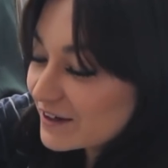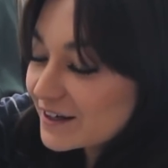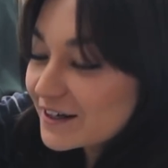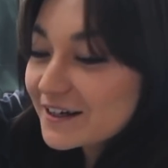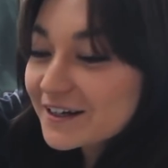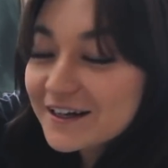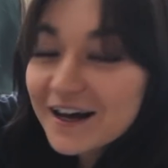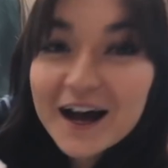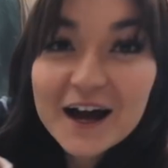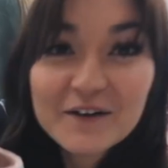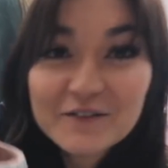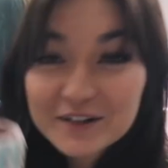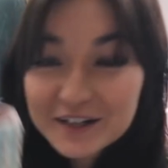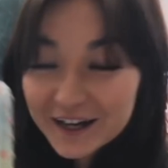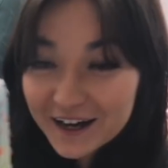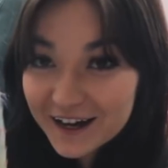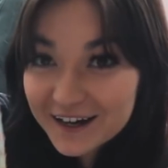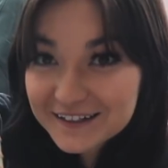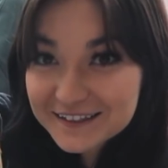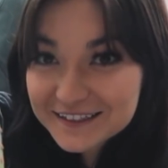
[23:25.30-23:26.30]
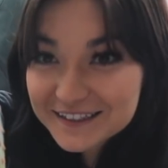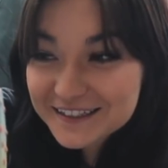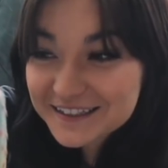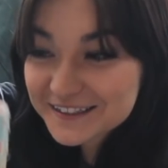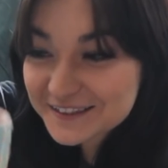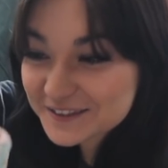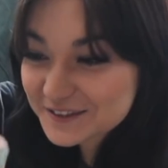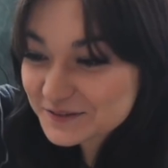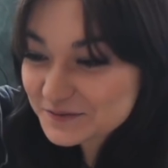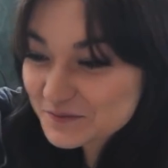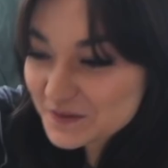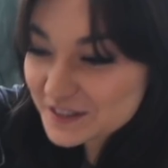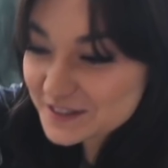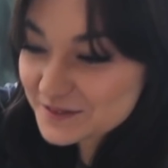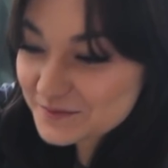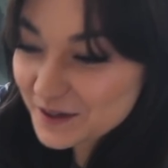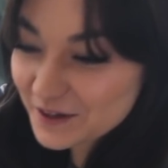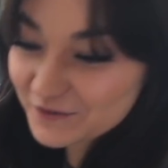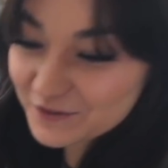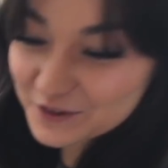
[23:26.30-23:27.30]
a I have a cactus. This is
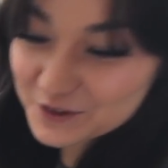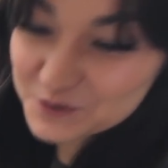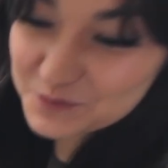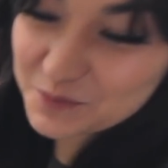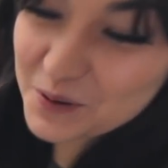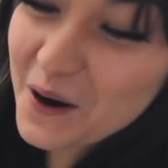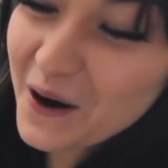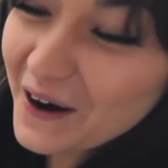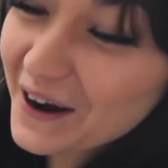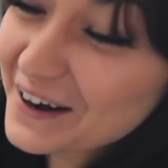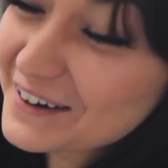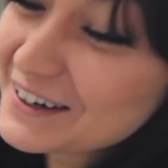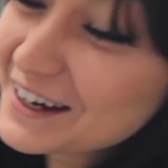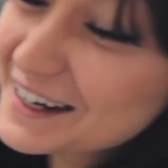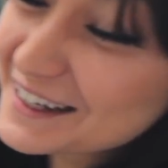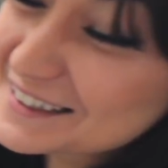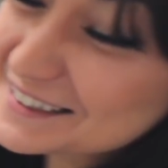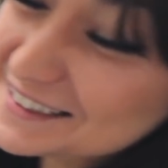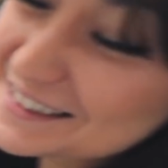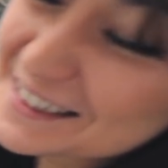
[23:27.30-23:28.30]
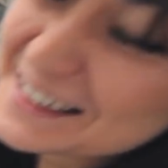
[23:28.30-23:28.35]
my finished product.